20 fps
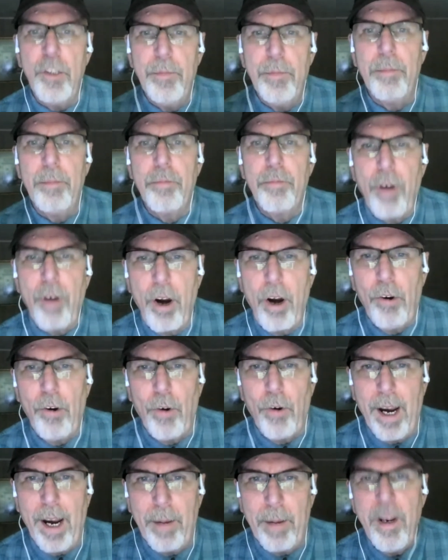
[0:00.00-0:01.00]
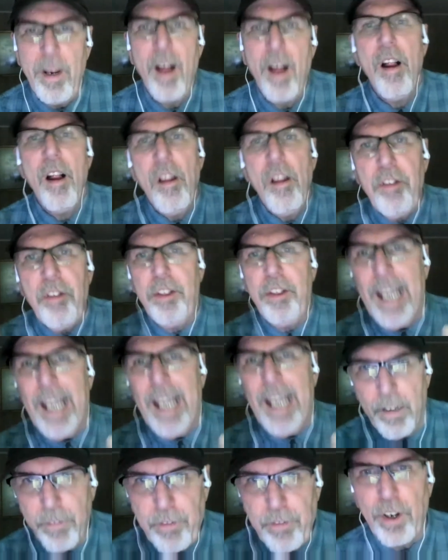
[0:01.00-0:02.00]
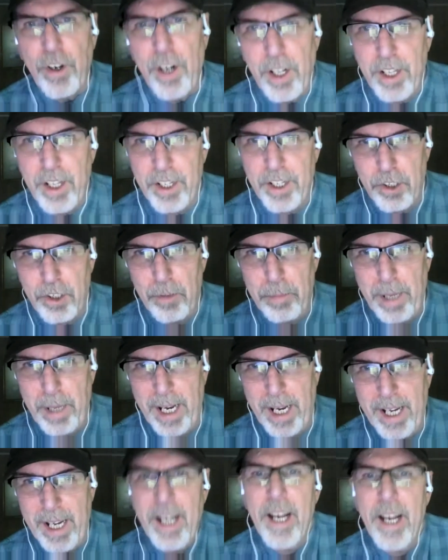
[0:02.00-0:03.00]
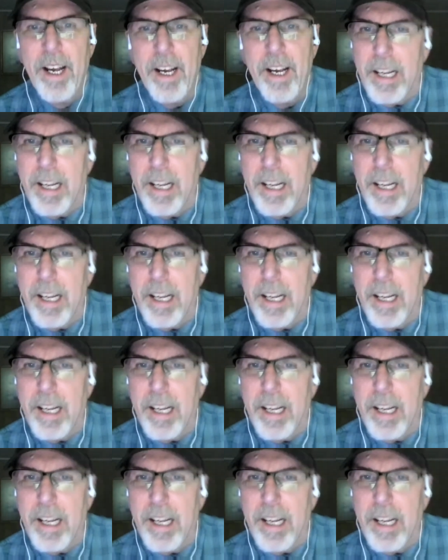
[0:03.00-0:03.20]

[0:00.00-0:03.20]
you've been programmed. Think for a little bit.